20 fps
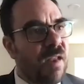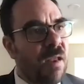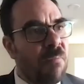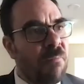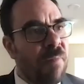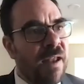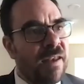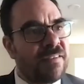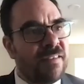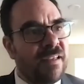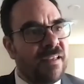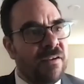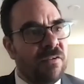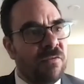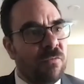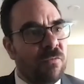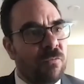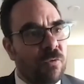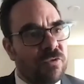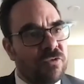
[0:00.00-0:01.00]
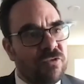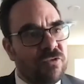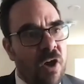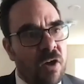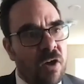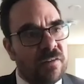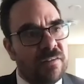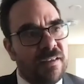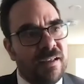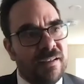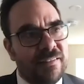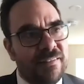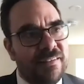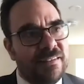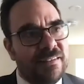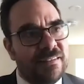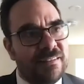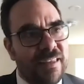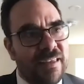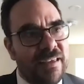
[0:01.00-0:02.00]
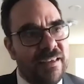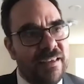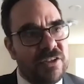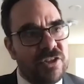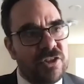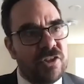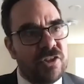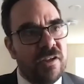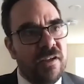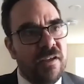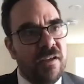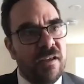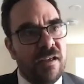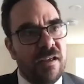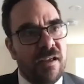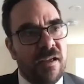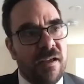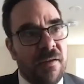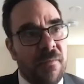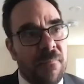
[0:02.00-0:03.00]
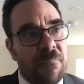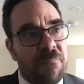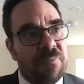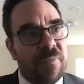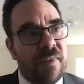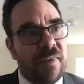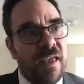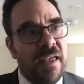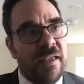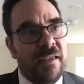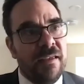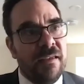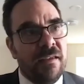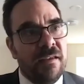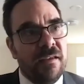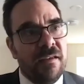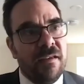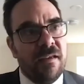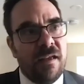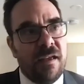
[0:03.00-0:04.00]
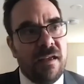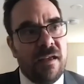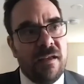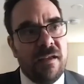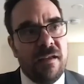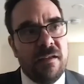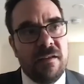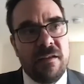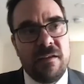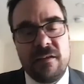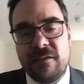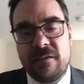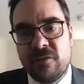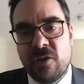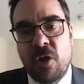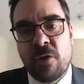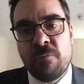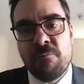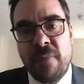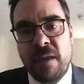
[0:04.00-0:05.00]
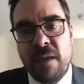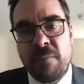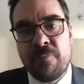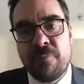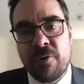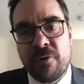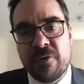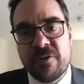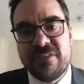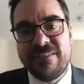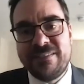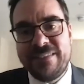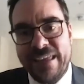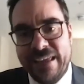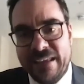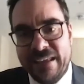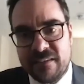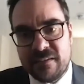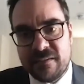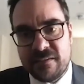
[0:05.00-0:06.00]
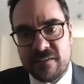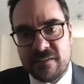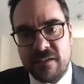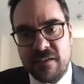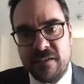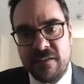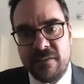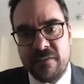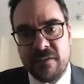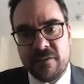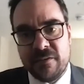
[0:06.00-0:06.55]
Palestine was not at this stage a non-member state in the